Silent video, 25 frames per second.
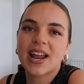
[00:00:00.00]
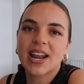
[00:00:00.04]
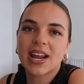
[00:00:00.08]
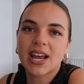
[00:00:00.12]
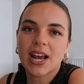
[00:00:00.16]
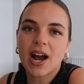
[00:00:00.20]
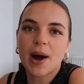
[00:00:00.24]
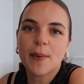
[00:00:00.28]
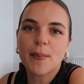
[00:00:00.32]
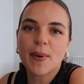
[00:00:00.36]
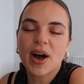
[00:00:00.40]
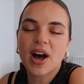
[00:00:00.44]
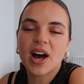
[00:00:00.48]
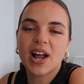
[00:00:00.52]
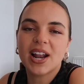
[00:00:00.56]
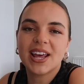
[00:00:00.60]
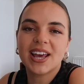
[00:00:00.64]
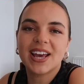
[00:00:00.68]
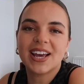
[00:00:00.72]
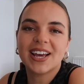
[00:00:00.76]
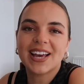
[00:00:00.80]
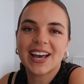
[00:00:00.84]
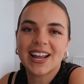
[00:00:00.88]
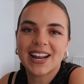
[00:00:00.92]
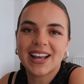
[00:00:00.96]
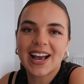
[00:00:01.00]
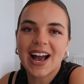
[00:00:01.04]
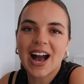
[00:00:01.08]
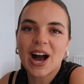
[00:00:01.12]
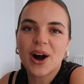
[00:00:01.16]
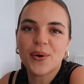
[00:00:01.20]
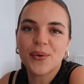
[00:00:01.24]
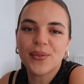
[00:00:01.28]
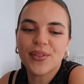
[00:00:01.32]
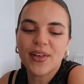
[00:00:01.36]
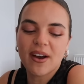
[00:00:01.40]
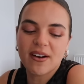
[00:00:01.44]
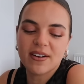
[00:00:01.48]
getting up early and getting
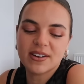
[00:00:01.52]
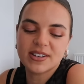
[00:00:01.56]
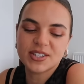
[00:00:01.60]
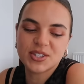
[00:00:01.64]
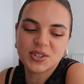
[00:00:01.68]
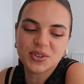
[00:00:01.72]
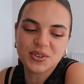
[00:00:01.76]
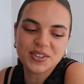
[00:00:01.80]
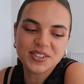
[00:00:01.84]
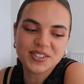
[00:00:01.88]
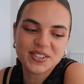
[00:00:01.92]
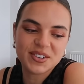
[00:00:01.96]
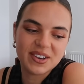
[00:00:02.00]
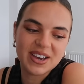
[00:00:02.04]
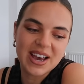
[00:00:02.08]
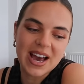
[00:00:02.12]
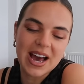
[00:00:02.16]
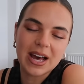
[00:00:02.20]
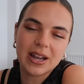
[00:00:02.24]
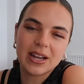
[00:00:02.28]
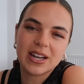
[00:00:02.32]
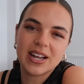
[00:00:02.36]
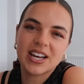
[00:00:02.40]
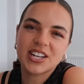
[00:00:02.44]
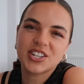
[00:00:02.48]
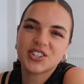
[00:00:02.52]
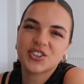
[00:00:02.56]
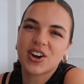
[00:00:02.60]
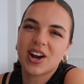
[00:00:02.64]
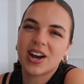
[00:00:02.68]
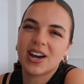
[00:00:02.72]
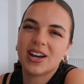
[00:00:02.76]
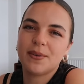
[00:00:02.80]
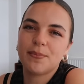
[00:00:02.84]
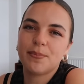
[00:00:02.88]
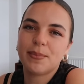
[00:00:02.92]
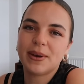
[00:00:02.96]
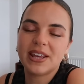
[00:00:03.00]
out there as soon as you can and
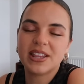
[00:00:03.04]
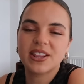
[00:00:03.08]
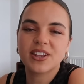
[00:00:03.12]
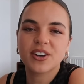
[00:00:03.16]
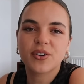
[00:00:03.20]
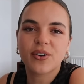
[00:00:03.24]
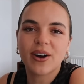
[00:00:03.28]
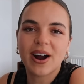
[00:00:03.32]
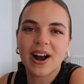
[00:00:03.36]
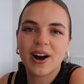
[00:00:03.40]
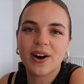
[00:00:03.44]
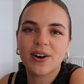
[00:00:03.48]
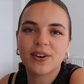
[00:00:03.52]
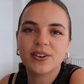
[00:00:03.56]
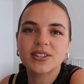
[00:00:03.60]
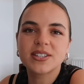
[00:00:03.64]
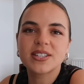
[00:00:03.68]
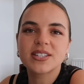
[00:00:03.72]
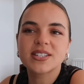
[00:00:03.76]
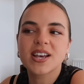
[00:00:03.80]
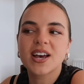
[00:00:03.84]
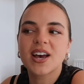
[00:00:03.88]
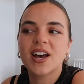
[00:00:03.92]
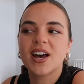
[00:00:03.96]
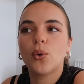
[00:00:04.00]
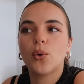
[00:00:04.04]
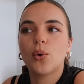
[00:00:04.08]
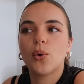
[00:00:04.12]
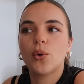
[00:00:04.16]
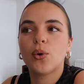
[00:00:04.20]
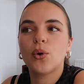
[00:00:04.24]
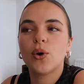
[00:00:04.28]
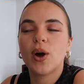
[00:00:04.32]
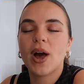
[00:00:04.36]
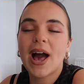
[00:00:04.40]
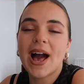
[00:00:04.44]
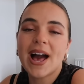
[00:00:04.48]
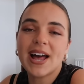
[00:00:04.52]
try and beat the crowds,
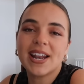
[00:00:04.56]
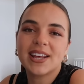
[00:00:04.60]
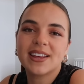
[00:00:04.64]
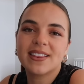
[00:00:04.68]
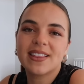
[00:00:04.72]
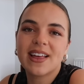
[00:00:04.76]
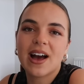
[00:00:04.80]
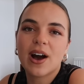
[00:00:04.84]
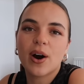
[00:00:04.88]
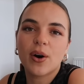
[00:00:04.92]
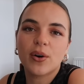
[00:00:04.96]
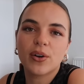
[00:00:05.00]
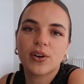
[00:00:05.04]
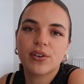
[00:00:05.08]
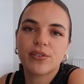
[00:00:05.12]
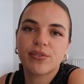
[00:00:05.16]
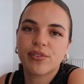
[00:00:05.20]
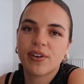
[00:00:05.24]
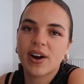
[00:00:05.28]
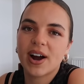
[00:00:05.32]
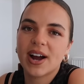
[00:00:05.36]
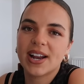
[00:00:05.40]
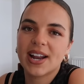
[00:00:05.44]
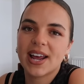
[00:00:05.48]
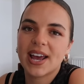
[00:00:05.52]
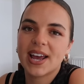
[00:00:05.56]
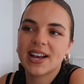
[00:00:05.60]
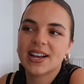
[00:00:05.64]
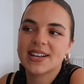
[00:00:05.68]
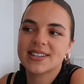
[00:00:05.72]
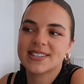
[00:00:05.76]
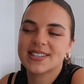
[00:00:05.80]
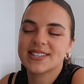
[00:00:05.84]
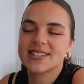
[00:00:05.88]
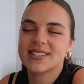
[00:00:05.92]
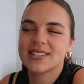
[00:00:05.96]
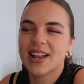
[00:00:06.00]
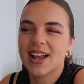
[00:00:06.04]
or heading there on a Friday
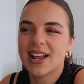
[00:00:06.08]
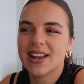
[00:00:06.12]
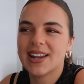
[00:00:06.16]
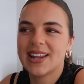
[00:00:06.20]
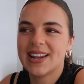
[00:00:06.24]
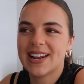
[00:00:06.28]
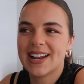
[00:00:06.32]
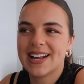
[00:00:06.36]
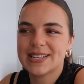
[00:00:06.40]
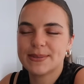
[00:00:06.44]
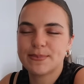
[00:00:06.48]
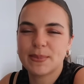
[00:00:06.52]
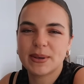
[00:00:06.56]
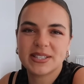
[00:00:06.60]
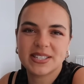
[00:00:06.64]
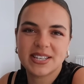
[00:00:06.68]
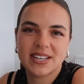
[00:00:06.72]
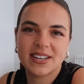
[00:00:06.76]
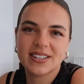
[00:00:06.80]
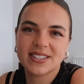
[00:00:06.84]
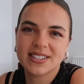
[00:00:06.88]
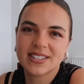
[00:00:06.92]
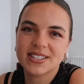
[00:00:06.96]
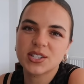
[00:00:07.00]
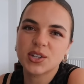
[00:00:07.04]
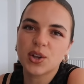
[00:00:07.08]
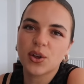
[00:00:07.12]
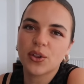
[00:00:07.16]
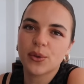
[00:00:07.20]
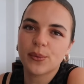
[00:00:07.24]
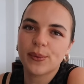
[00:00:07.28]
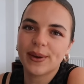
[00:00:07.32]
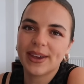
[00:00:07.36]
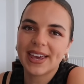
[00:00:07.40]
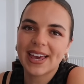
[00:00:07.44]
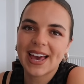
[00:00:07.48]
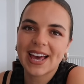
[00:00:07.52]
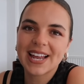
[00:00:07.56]
because it's slightly less busy because it's not the
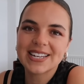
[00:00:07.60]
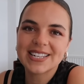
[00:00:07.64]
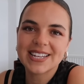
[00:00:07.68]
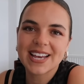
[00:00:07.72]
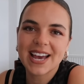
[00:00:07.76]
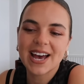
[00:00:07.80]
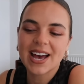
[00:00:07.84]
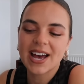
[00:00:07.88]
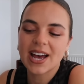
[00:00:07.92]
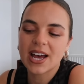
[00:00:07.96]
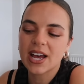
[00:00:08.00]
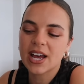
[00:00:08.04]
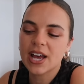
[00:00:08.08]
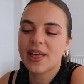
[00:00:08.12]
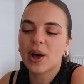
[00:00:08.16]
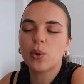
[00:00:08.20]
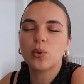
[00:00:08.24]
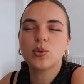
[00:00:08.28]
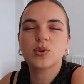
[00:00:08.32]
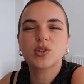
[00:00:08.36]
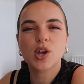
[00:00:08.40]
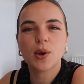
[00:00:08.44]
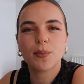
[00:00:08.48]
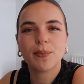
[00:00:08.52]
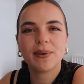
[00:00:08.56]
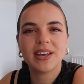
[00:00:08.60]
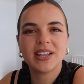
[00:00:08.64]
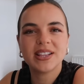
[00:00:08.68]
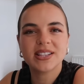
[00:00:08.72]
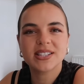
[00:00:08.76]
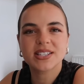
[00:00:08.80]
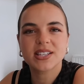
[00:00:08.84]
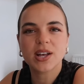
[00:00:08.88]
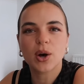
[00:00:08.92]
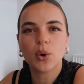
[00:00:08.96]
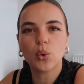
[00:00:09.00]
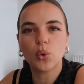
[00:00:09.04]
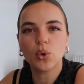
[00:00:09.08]
weekend yet. But that also
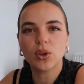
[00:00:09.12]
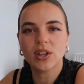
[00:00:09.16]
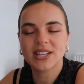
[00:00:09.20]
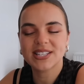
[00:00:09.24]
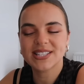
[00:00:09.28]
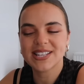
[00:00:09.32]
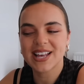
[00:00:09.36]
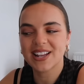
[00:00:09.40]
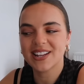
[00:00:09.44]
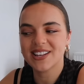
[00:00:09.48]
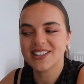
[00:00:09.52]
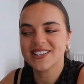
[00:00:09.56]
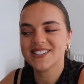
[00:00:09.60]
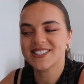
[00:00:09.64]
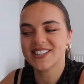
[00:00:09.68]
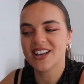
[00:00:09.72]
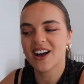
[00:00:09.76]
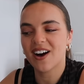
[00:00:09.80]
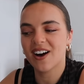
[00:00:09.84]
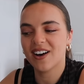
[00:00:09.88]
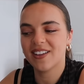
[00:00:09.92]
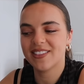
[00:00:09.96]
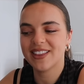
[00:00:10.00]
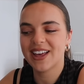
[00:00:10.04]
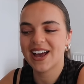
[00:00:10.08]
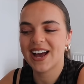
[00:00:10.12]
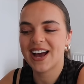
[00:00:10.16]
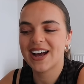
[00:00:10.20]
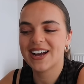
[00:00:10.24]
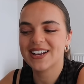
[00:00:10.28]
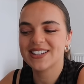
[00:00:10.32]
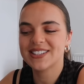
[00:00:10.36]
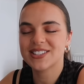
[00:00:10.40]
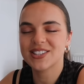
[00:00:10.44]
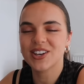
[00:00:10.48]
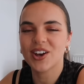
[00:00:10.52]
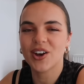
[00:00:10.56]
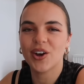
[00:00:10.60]
means that all the sellers aren't
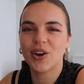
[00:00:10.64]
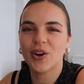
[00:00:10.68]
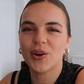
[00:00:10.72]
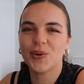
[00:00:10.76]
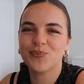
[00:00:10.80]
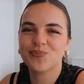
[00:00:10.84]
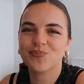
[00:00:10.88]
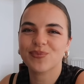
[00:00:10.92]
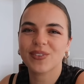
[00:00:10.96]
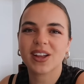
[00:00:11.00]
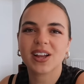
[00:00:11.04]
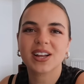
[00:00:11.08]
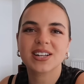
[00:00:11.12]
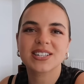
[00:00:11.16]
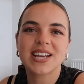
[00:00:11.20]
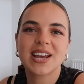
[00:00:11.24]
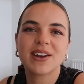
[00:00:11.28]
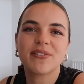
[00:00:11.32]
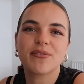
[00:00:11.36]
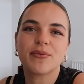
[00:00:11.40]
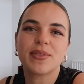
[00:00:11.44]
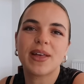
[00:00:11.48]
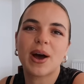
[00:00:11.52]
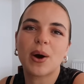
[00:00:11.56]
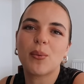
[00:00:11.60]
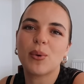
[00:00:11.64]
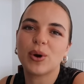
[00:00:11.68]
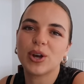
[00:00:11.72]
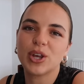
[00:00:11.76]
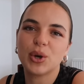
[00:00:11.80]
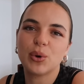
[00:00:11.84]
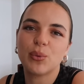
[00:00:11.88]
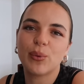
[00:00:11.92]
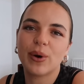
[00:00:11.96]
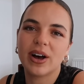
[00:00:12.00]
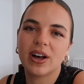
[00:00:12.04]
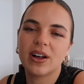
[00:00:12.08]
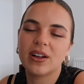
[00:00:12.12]
there, so take from that what
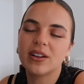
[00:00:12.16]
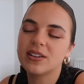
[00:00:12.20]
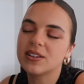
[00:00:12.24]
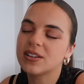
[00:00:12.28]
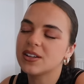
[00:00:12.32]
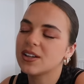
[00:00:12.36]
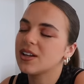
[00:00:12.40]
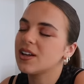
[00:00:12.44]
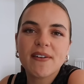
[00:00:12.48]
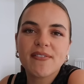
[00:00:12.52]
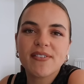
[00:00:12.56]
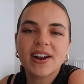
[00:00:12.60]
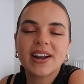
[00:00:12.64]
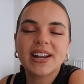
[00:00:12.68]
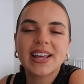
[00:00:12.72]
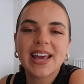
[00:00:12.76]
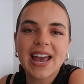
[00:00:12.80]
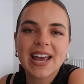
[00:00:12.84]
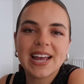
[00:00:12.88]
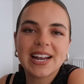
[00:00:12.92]
you will. My friend